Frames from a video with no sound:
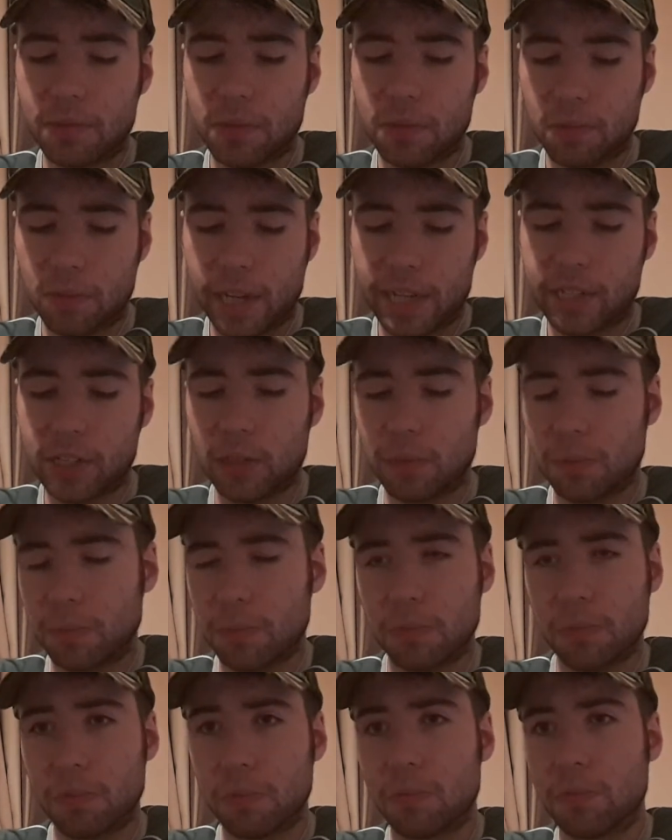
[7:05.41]
we wake up,
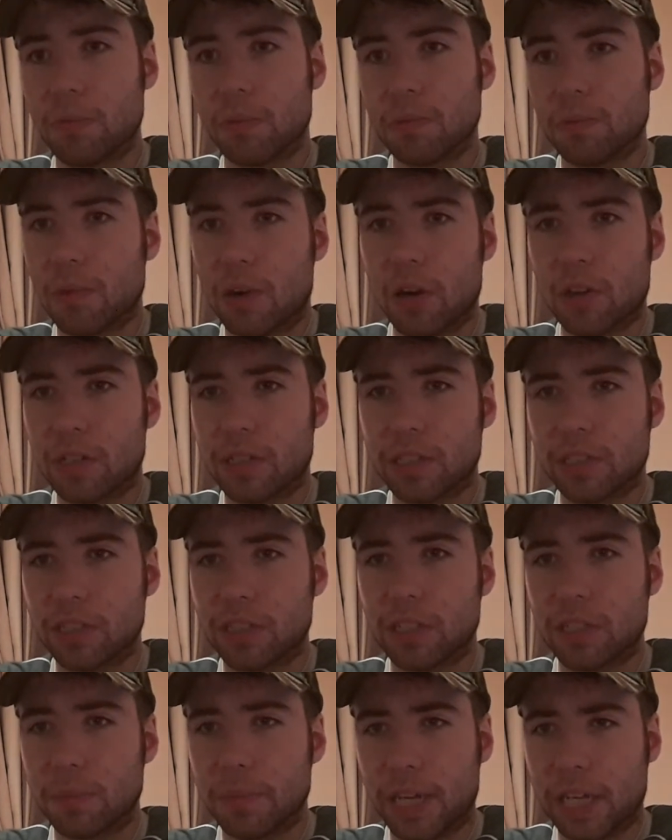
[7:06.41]
we're walking into
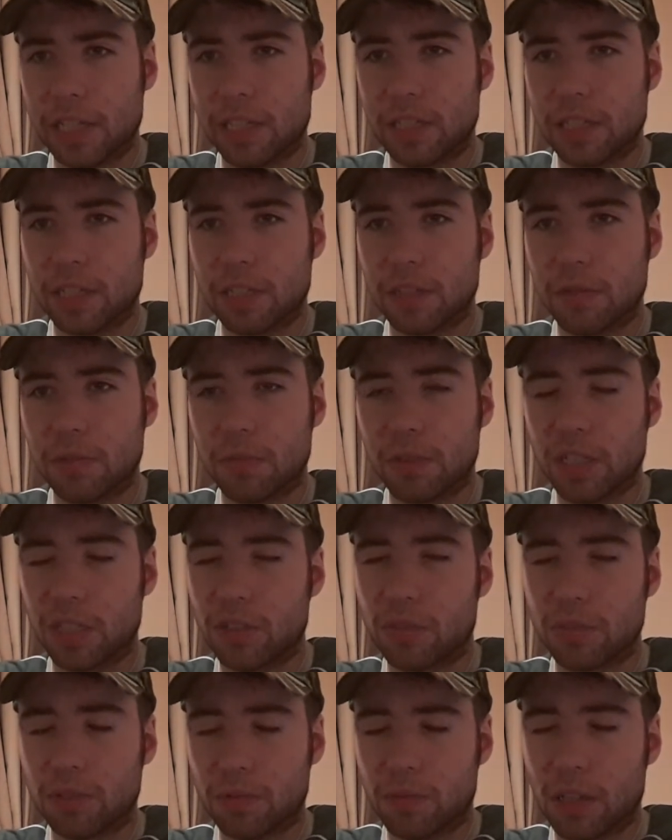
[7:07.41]
the abyss. We
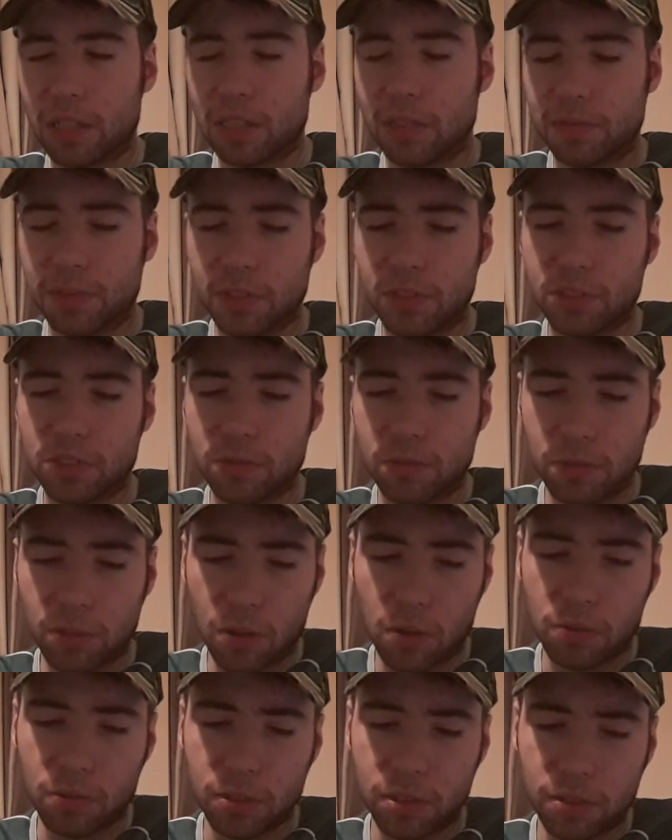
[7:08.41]
don't know what the future will
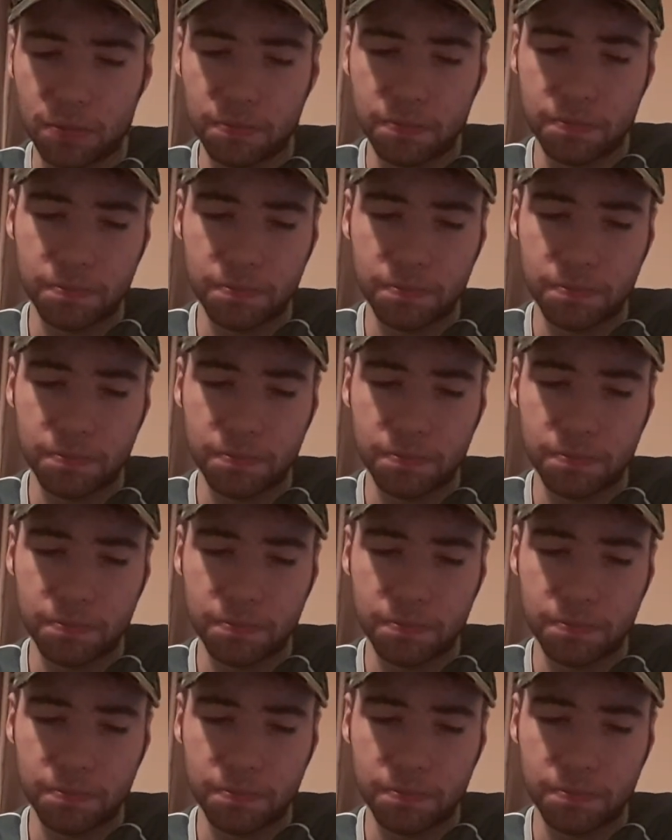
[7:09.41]
hold.